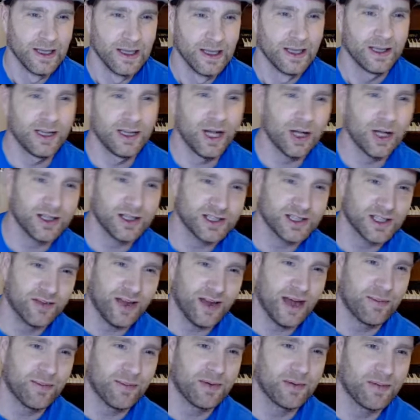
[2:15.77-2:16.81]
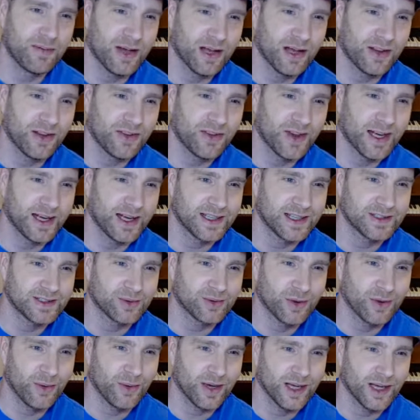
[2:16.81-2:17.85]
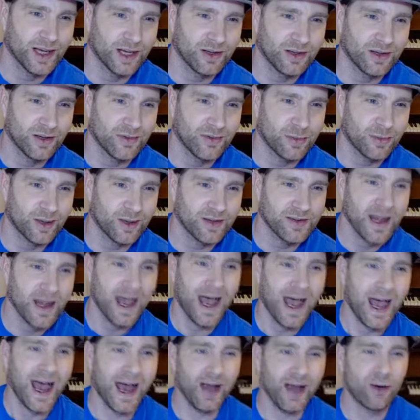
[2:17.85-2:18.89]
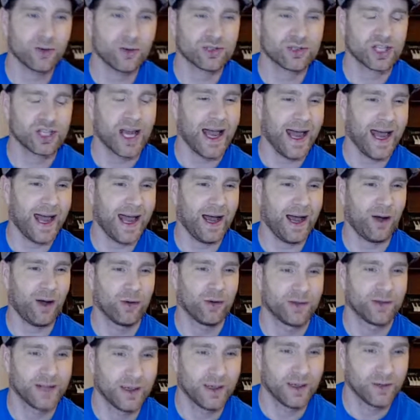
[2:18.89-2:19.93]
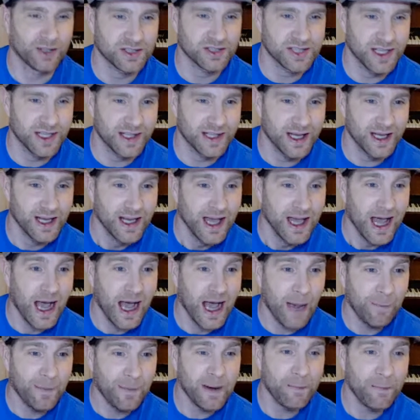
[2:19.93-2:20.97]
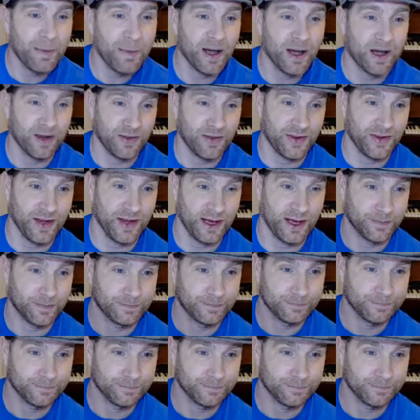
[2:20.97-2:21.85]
Lots of happy birthdays all the way all over the place. Ouch, how? No, we're not saying that. Happy birthday.